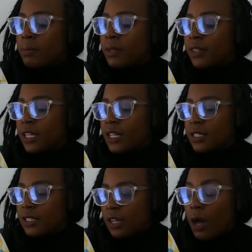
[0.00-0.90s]
But then
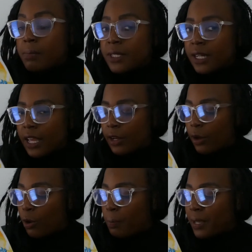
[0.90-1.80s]
it stopped and
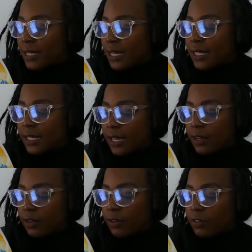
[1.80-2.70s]
opened again.